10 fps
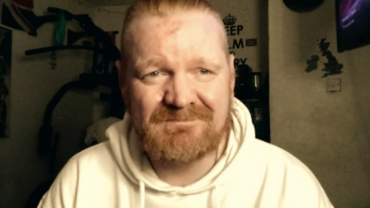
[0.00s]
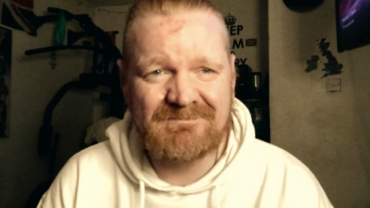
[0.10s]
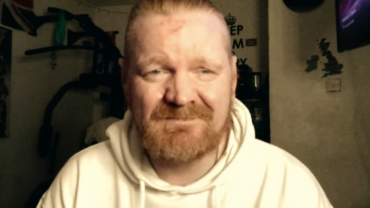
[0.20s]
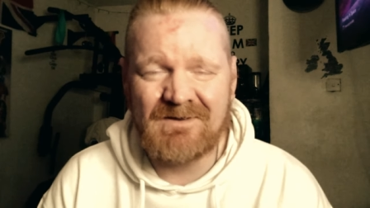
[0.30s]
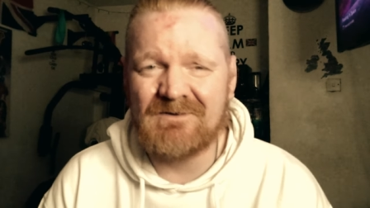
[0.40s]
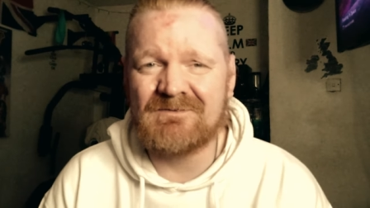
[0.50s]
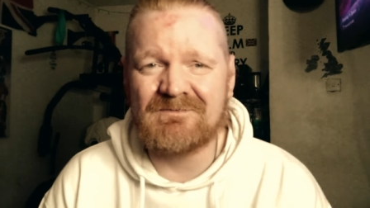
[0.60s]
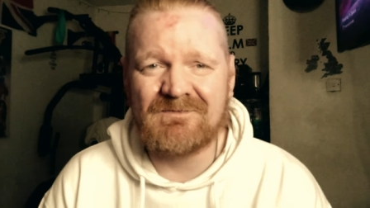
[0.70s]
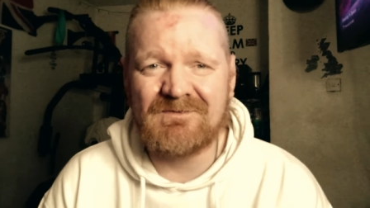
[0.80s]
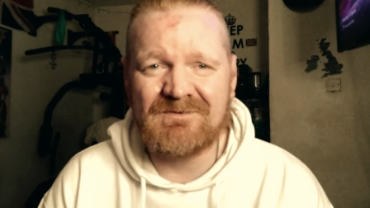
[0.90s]

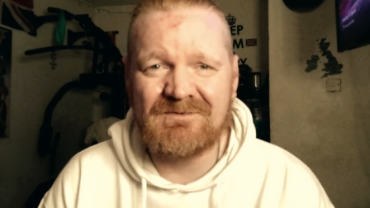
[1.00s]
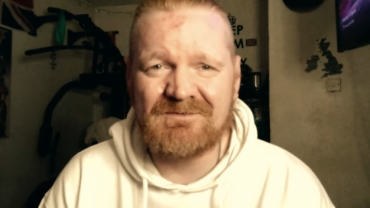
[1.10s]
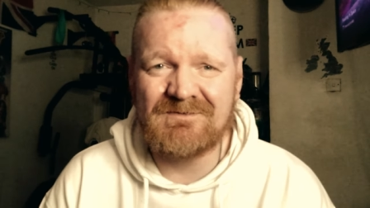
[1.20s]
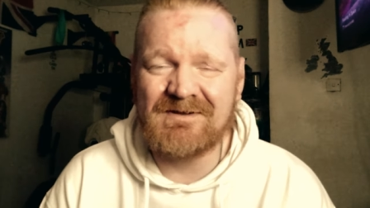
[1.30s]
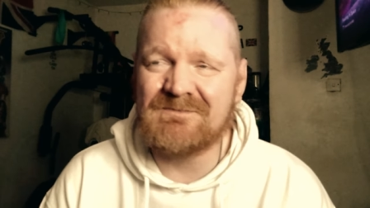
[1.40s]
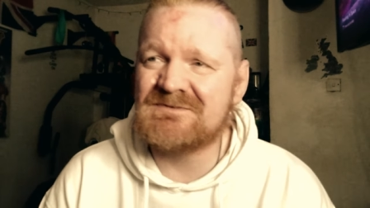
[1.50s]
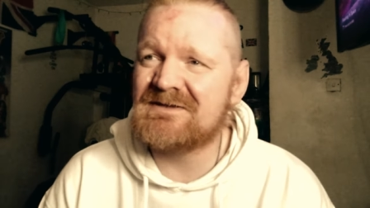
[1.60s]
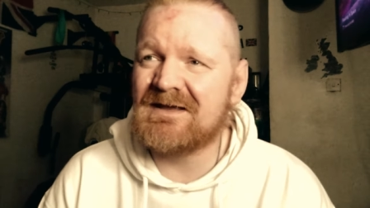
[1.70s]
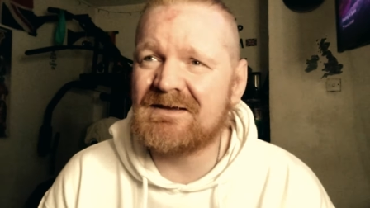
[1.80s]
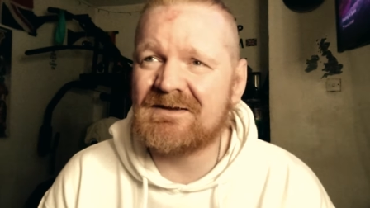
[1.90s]
no, the it was
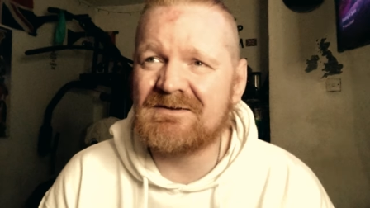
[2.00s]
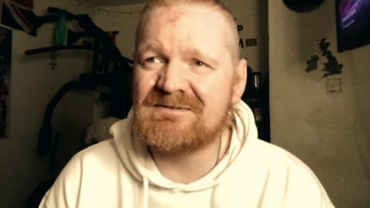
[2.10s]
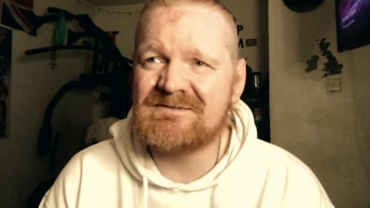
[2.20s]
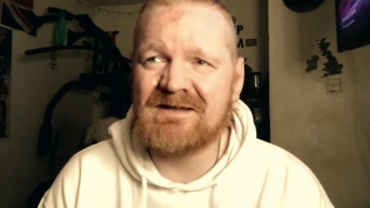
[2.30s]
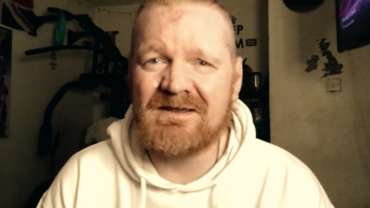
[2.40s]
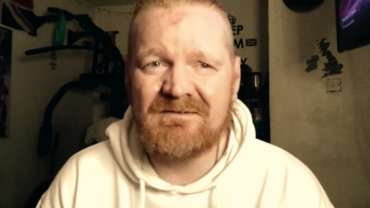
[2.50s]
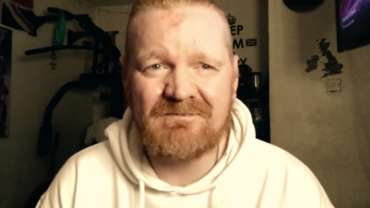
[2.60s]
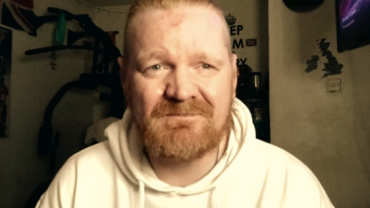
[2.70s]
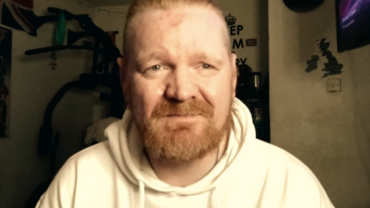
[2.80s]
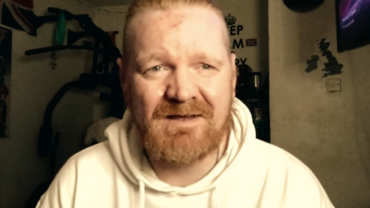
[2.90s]
like
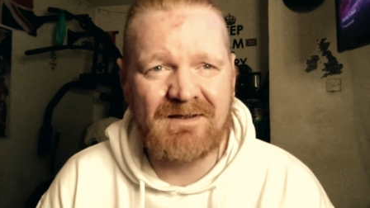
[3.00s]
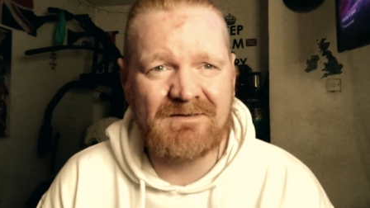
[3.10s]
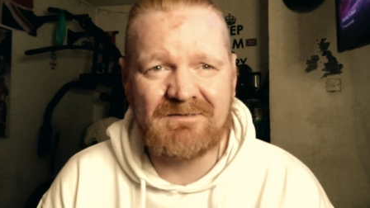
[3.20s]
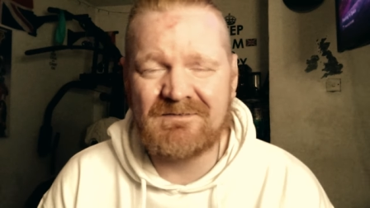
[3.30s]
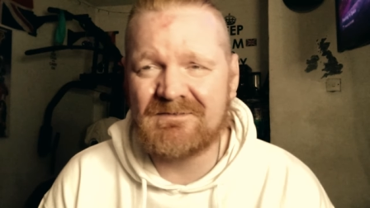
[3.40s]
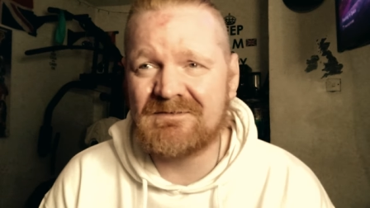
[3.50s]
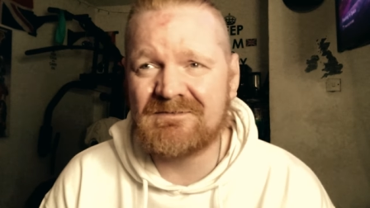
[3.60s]
Statham and